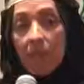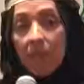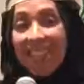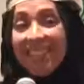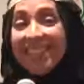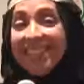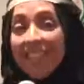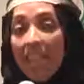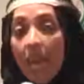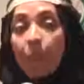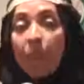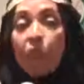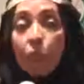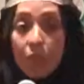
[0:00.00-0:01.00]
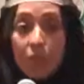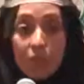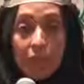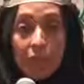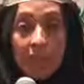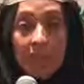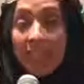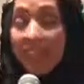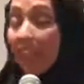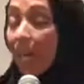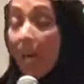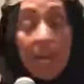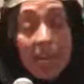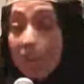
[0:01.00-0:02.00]
Islamic University.
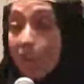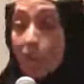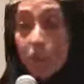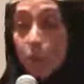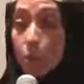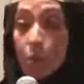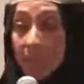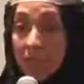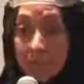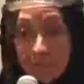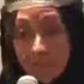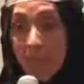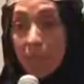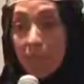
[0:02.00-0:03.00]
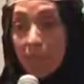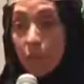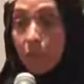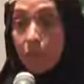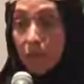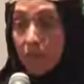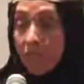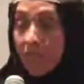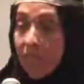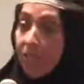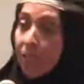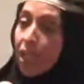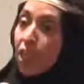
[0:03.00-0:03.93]
I didn't know it was an Islamic university.